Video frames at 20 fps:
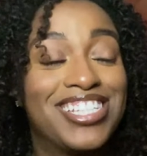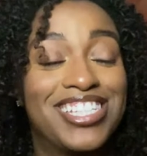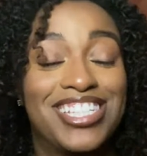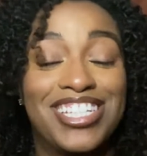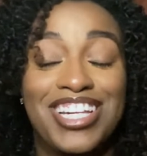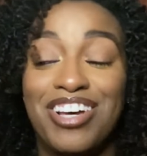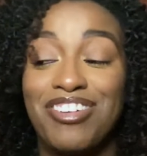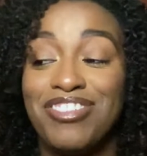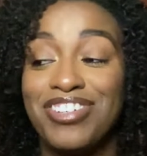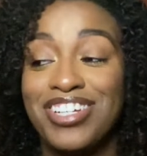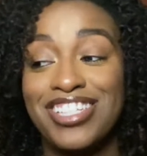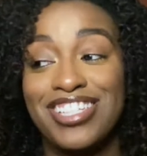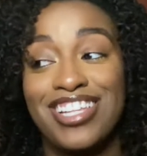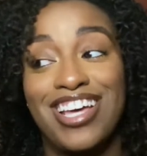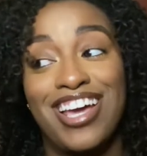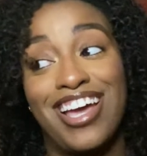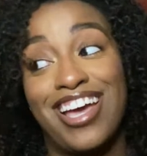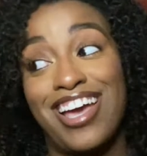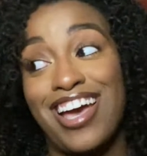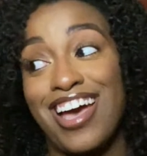And I'm just
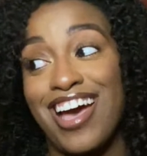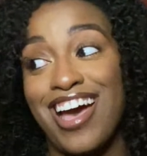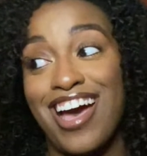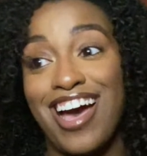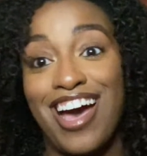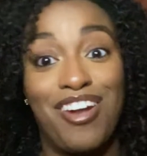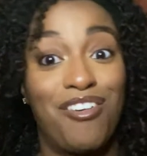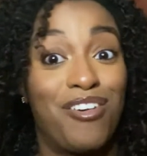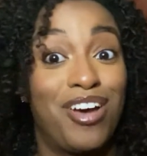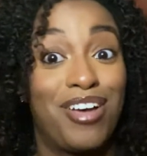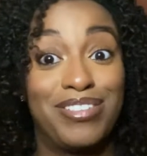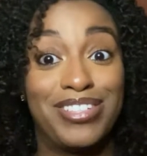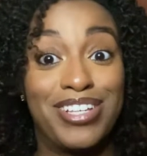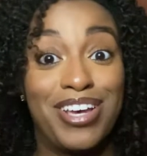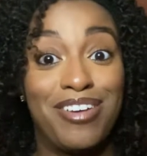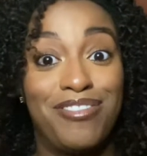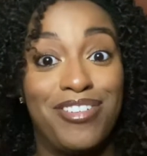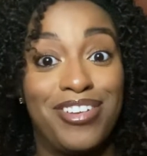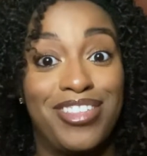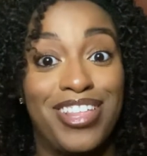like, I don't have
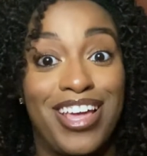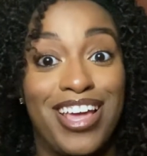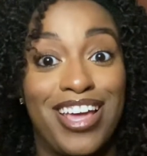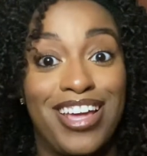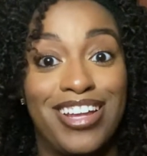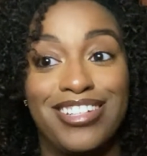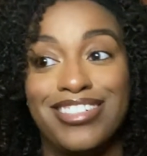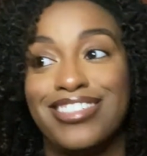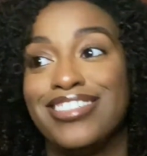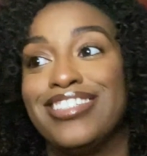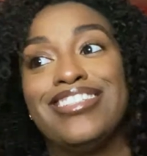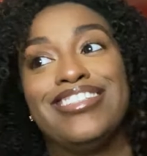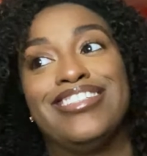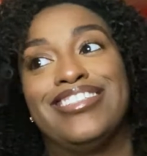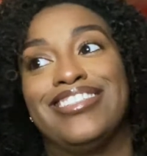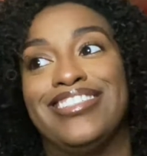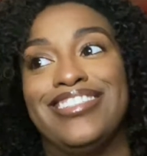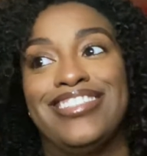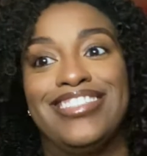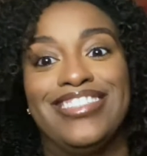time for
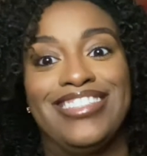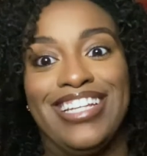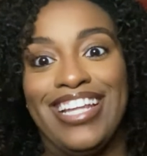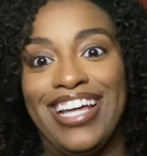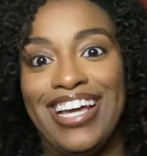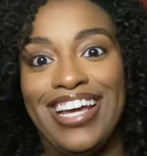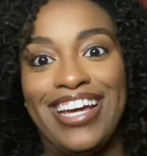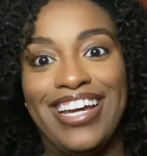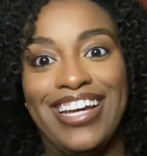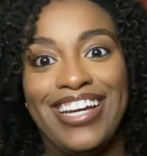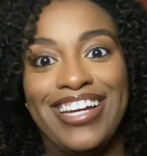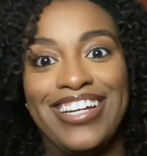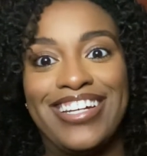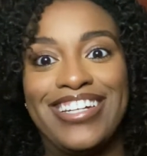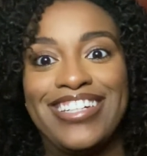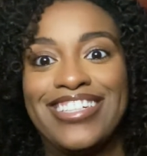that. Like,